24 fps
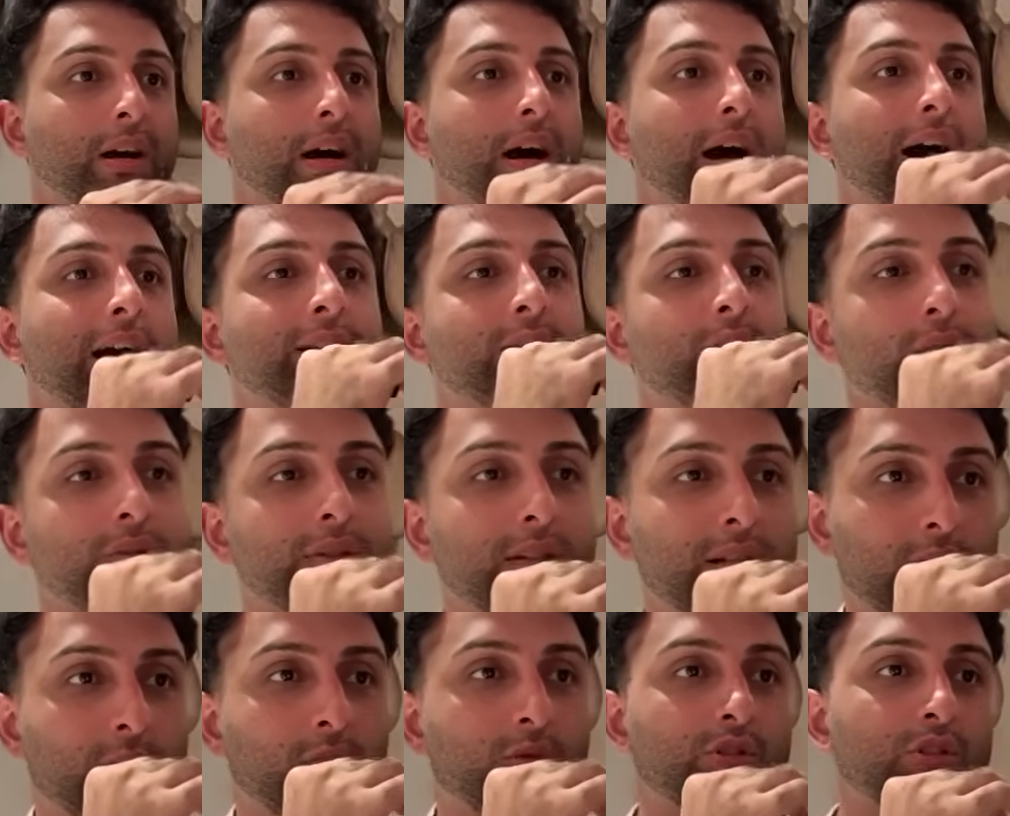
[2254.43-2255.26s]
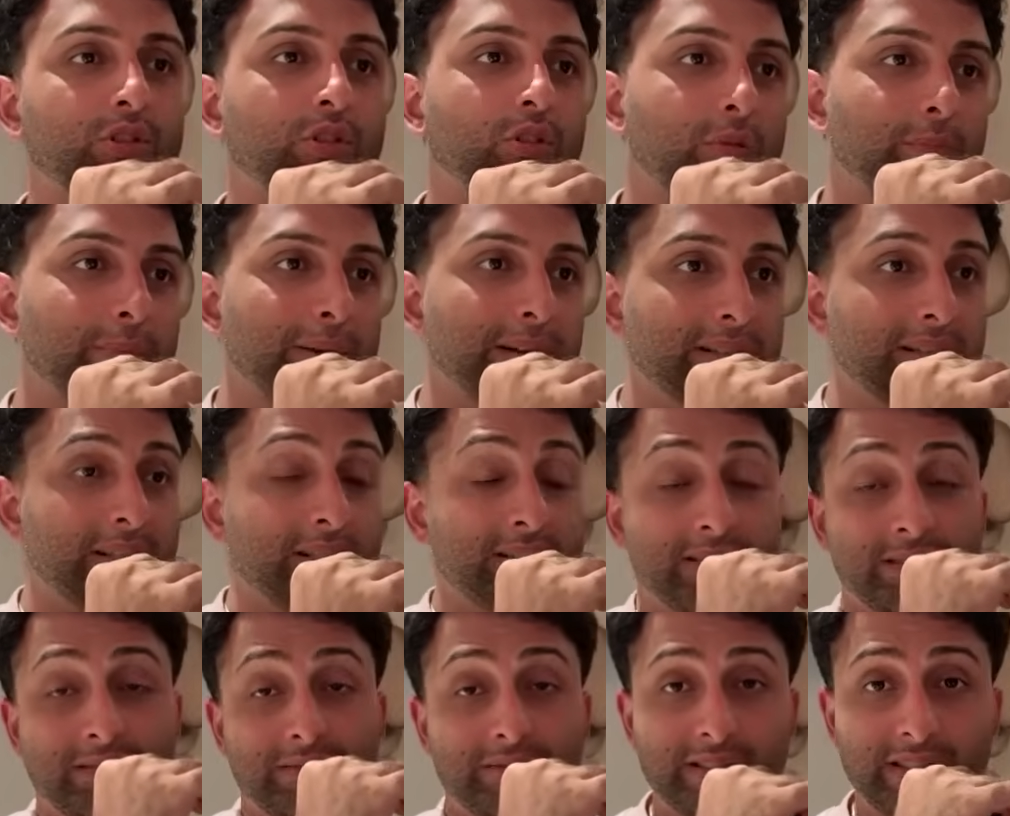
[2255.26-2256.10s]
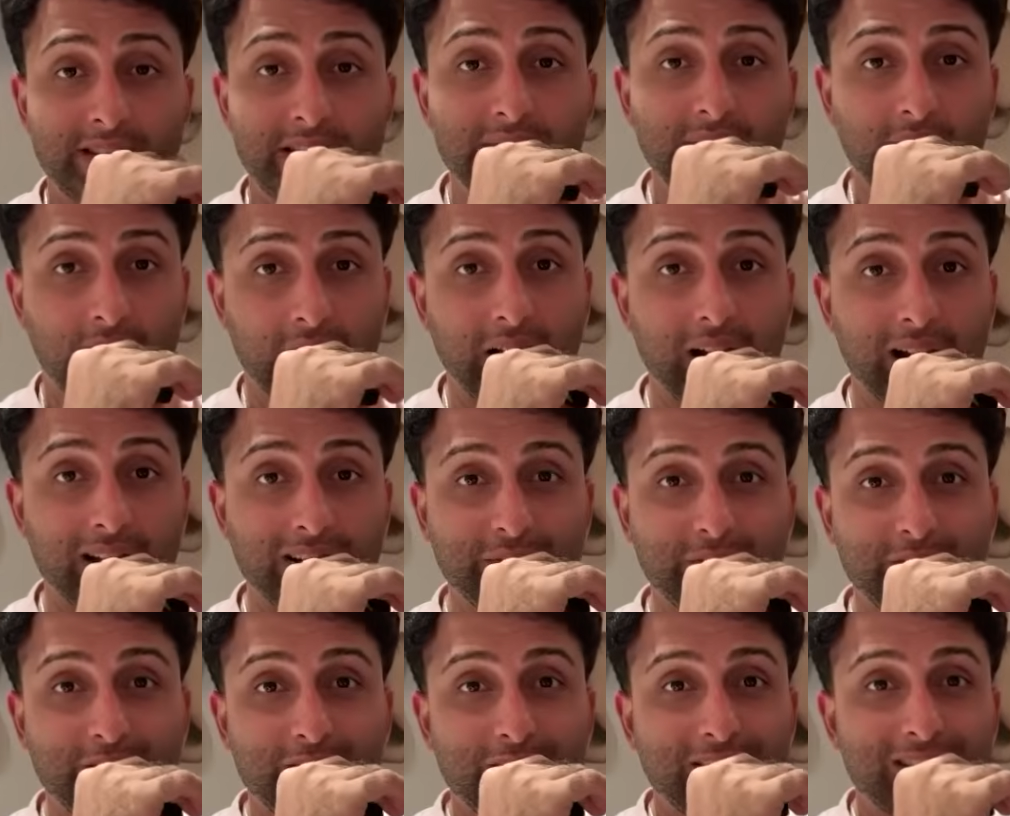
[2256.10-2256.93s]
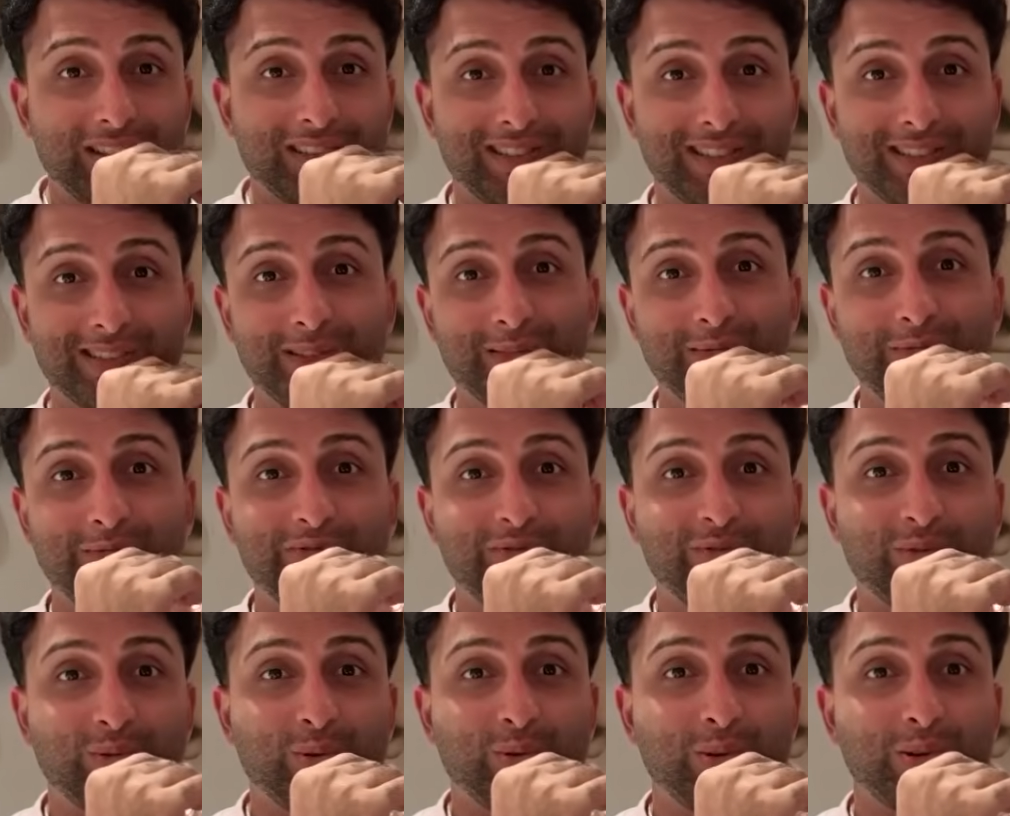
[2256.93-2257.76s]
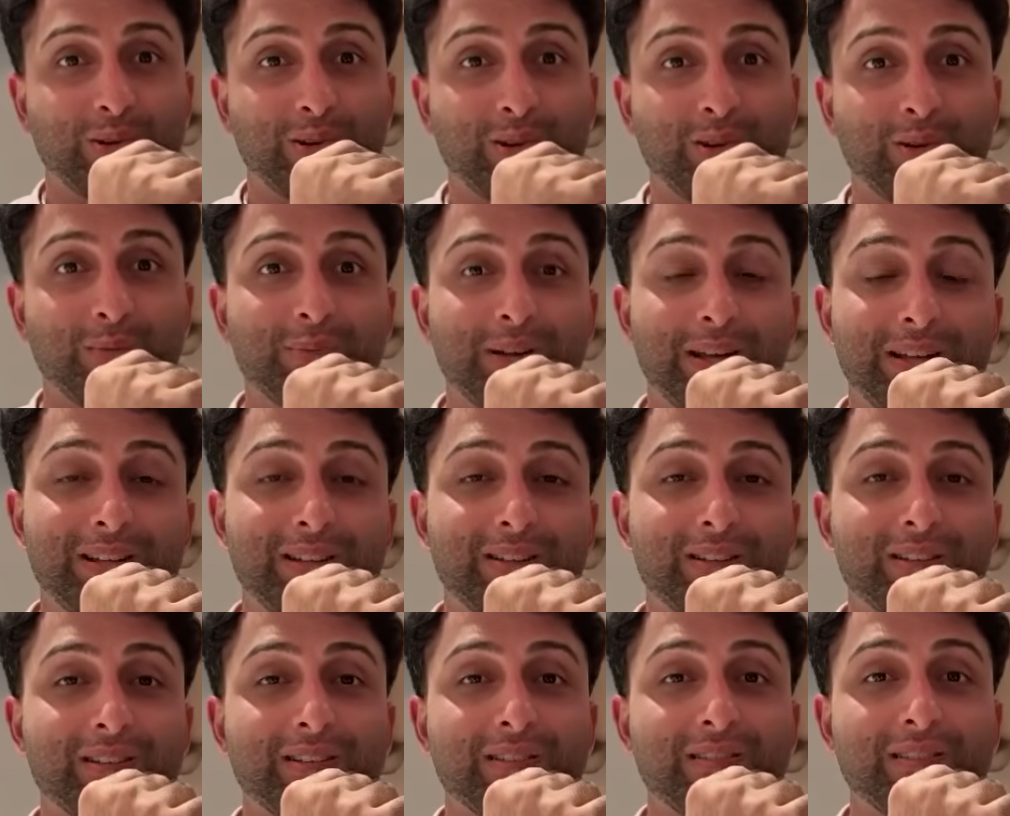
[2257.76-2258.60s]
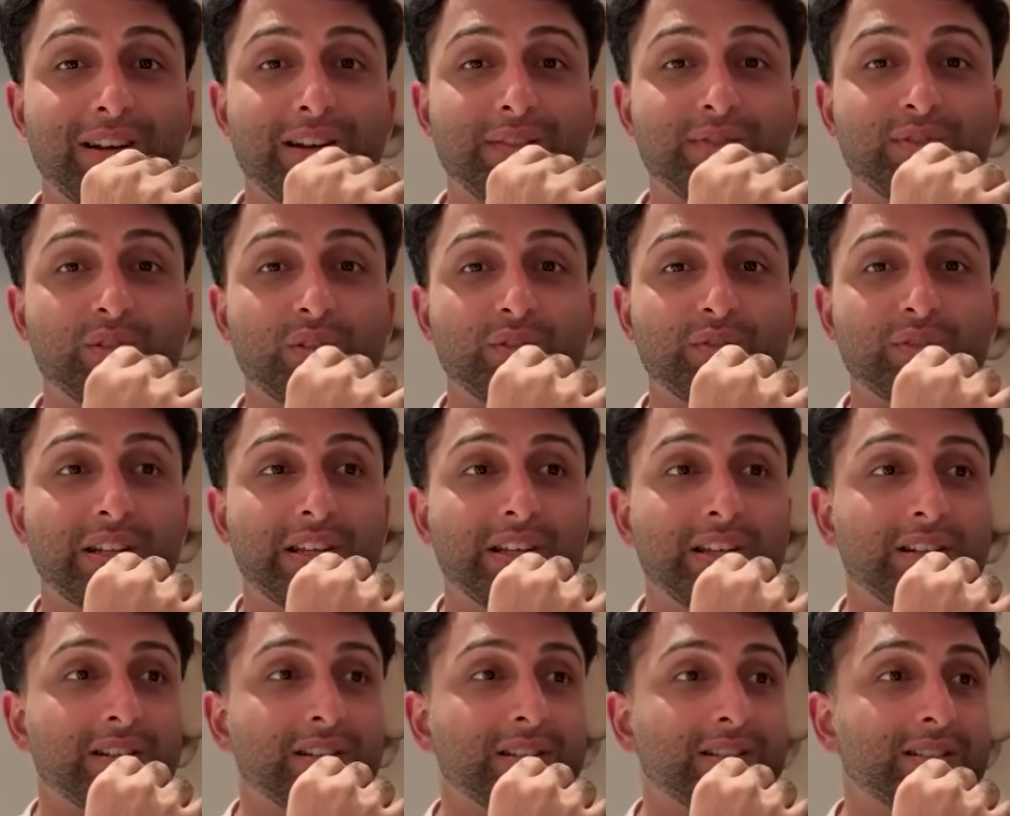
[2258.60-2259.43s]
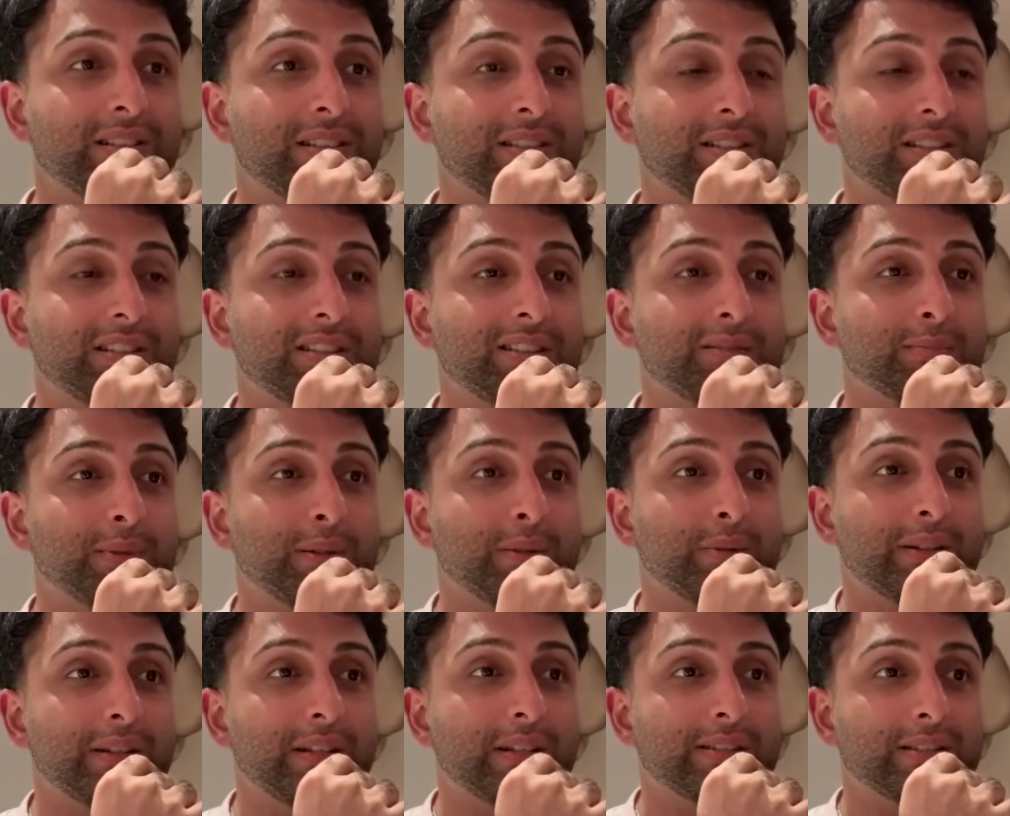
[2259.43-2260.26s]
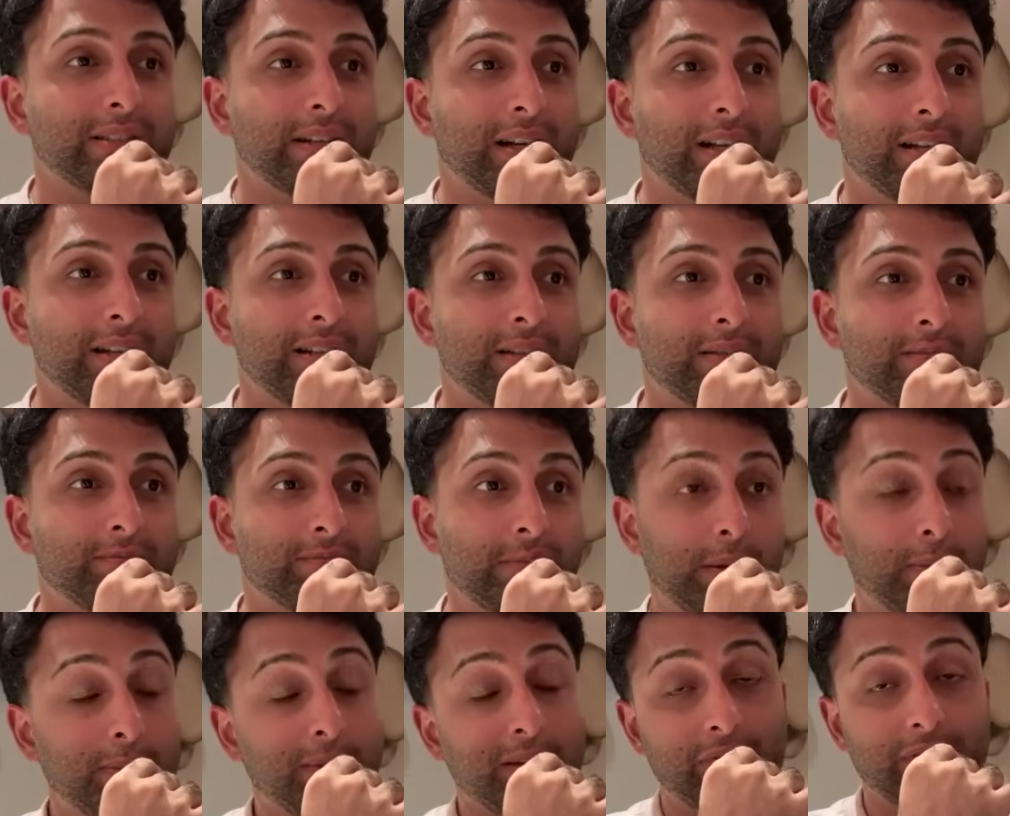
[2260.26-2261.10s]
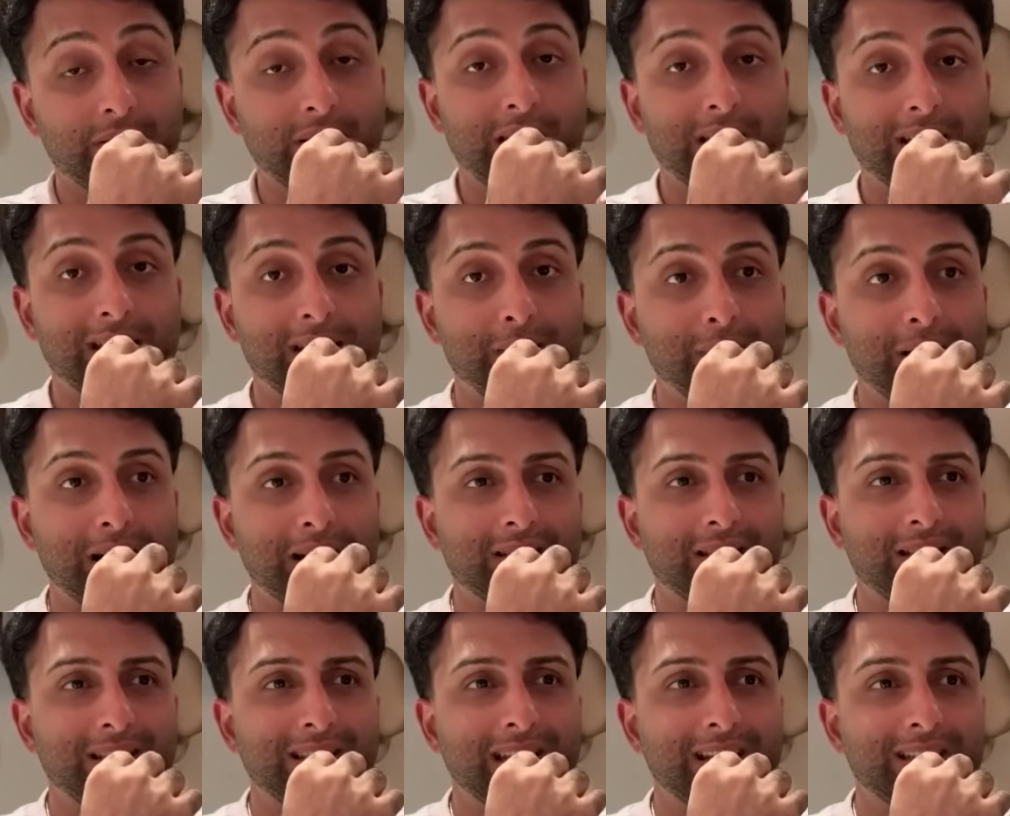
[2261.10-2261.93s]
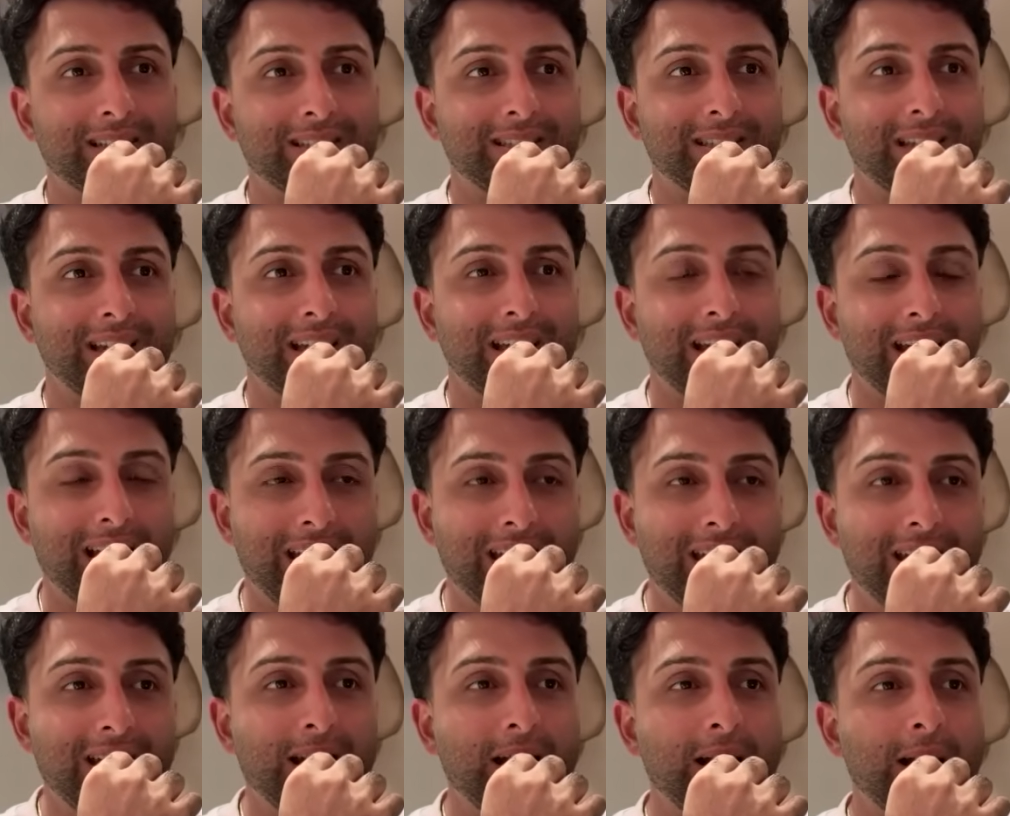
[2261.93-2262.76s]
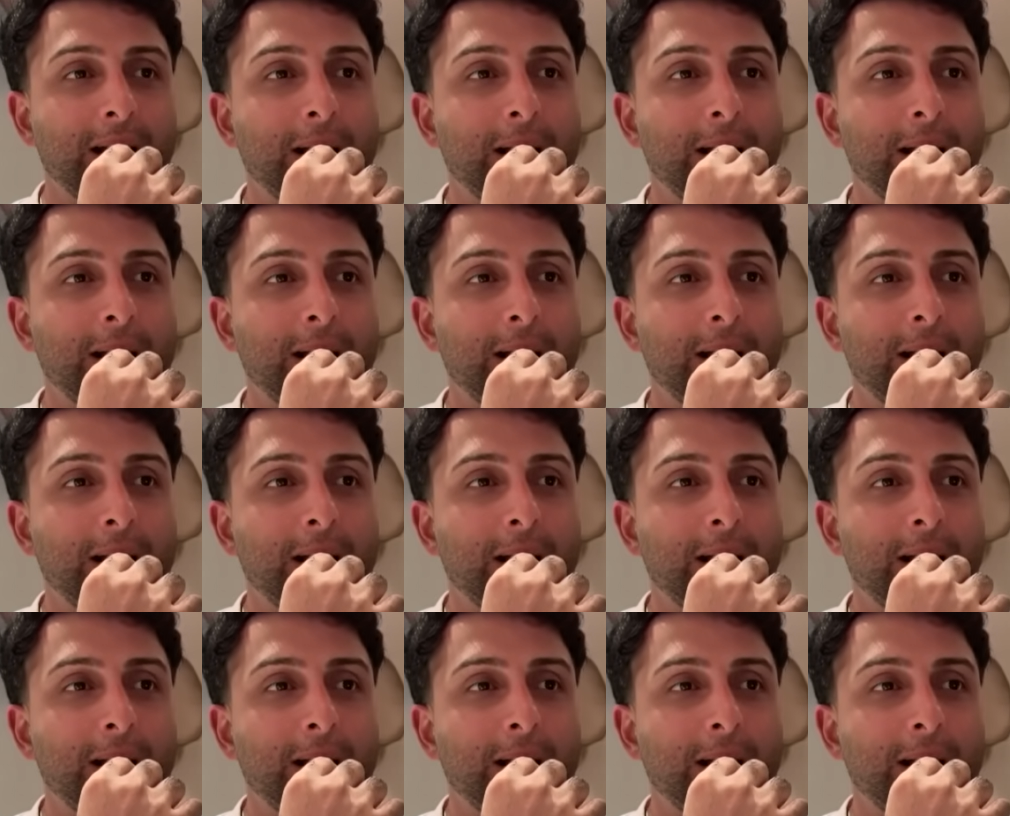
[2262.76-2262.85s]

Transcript: I know that Coach Topex has received a lot of criticism for complaining to the refs over the years since he's been with LaSalle, maybe even dating back to the NCAA.